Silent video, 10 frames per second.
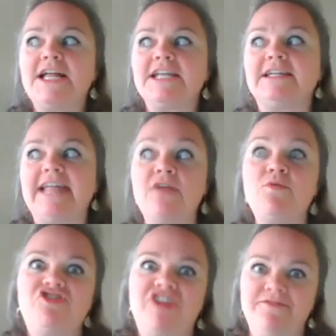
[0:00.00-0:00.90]

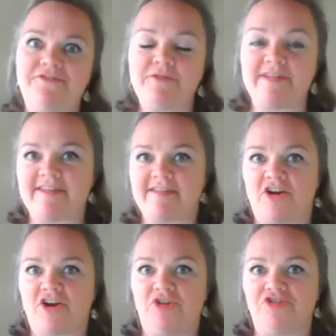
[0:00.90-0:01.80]
Language influences
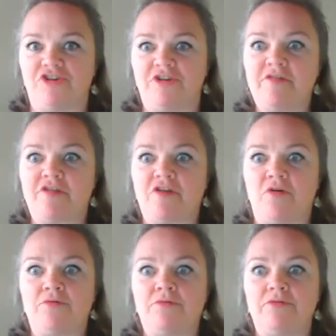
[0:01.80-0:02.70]
our culture,
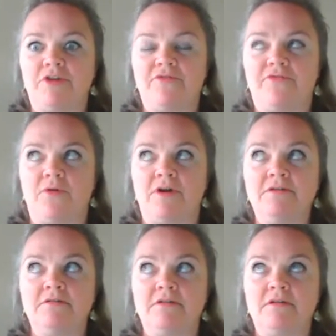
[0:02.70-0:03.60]
so therefore